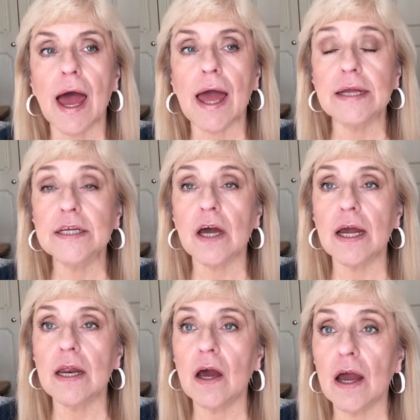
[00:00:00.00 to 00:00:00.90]
And
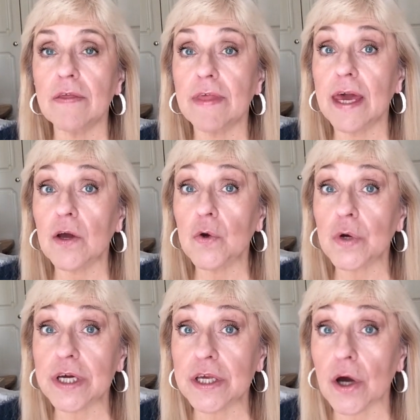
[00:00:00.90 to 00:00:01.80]
I like their
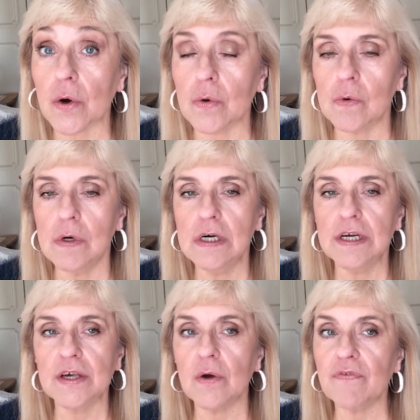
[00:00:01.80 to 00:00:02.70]
cookie dough.
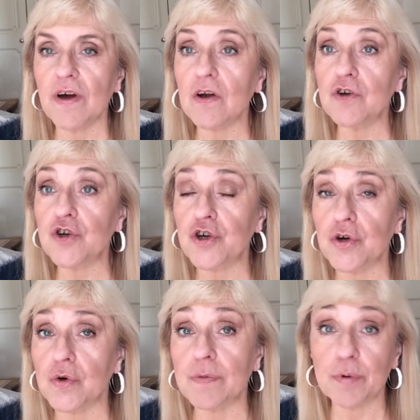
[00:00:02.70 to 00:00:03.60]
So if I could
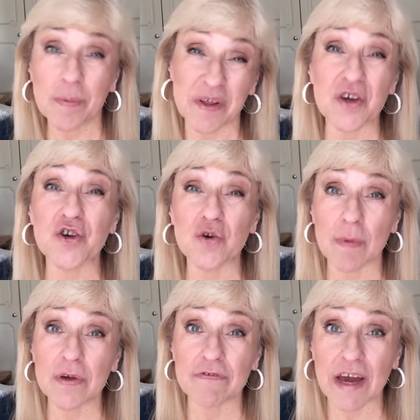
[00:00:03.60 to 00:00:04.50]
choose, probably the two
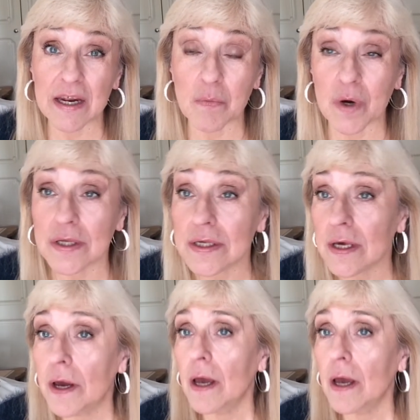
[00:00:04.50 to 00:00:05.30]
most fattening ones.